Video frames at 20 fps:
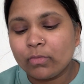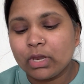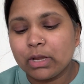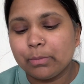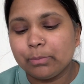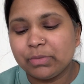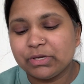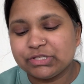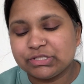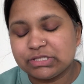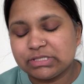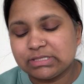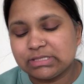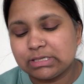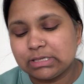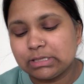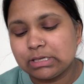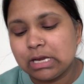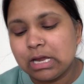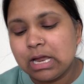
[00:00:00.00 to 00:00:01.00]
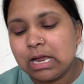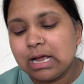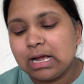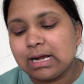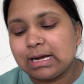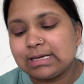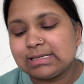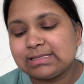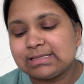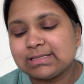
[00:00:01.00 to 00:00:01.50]
Patient said,
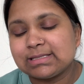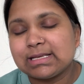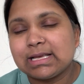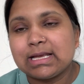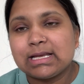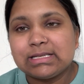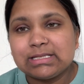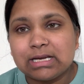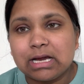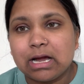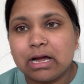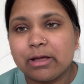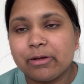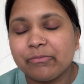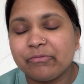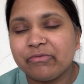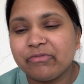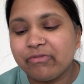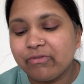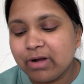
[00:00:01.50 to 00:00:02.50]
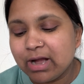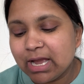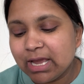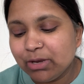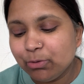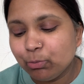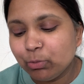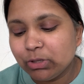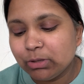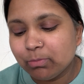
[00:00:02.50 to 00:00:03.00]
I said I am
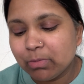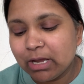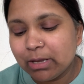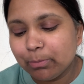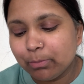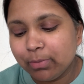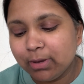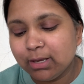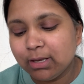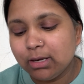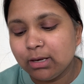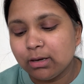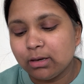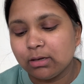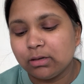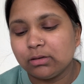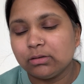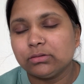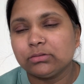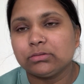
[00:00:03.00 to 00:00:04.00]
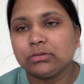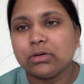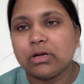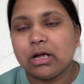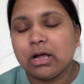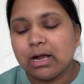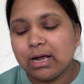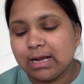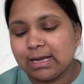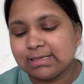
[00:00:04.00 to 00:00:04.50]
fine with my pill.
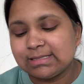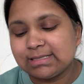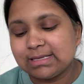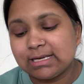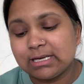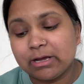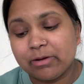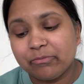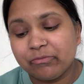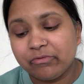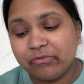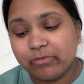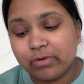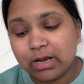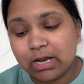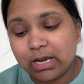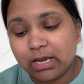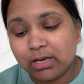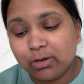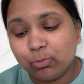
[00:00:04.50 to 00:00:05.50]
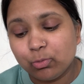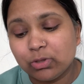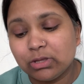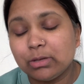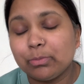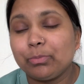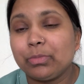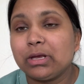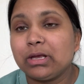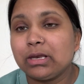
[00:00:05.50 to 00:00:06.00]
I said I'm fine with the
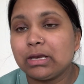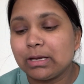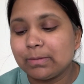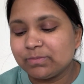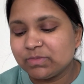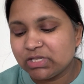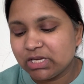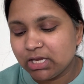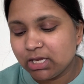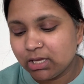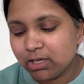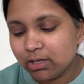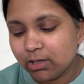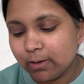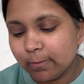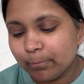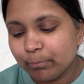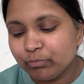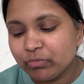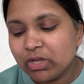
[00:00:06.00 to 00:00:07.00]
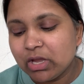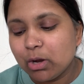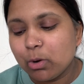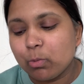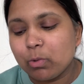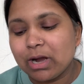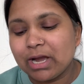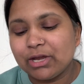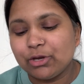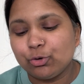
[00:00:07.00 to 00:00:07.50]
pill I'm taking.
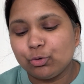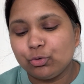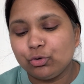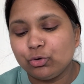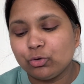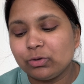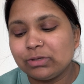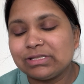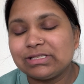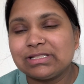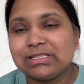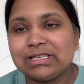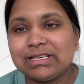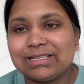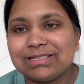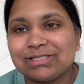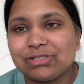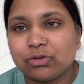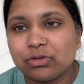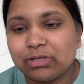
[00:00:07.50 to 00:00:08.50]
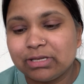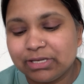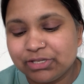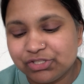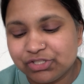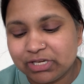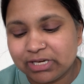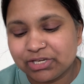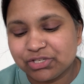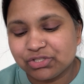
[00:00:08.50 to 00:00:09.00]
Why do you insist on the
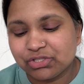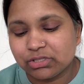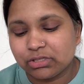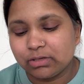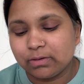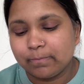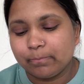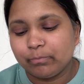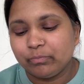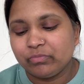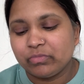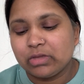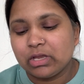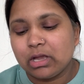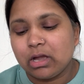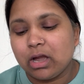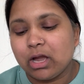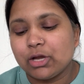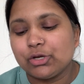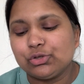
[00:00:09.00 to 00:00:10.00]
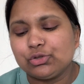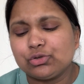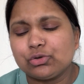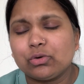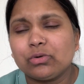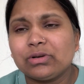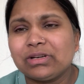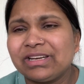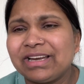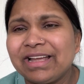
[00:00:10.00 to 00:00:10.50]
injection? I
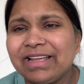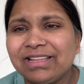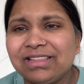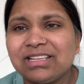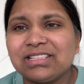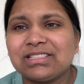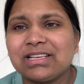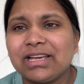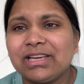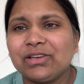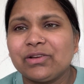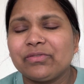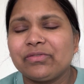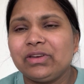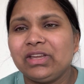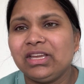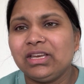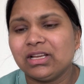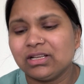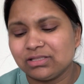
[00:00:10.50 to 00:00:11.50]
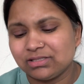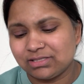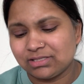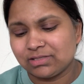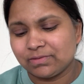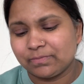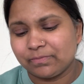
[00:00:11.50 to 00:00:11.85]
don't like the sight of needles.